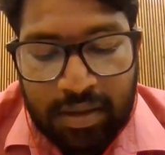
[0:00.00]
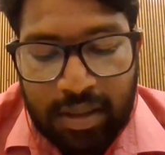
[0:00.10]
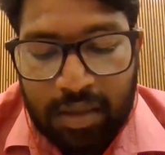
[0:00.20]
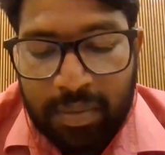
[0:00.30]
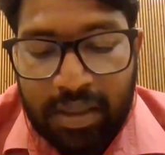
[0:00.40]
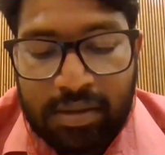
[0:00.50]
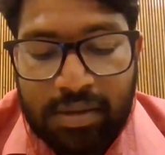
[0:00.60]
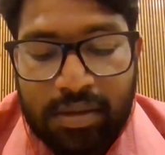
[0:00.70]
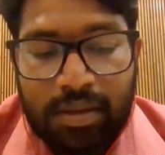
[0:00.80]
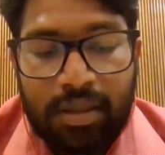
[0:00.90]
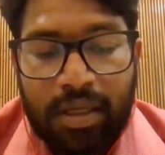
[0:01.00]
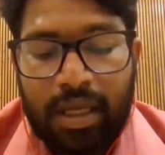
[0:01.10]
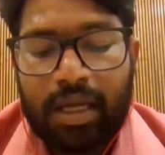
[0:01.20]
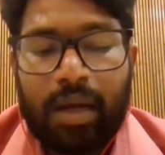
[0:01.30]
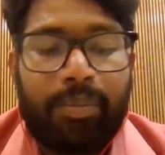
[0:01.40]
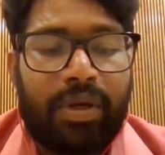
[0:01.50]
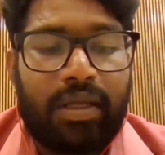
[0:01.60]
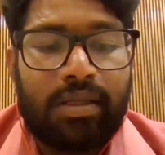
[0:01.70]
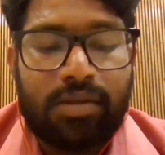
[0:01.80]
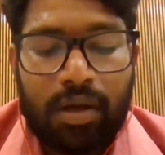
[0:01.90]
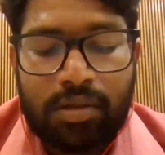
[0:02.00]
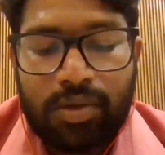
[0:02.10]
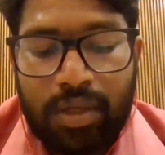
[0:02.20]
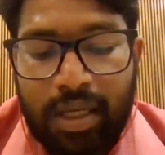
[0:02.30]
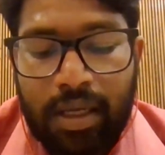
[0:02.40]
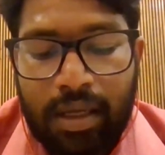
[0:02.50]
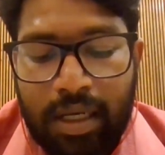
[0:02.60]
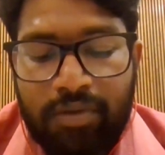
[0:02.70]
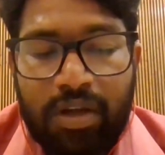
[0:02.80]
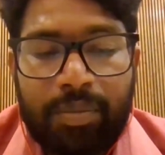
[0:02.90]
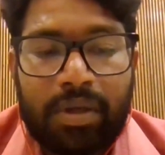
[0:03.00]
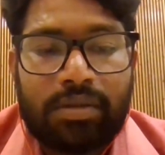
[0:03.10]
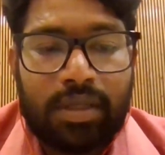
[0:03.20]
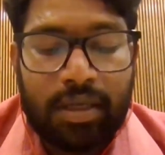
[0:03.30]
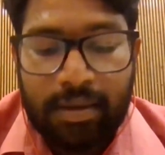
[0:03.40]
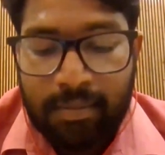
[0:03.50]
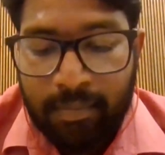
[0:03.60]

That means a company is also a living person.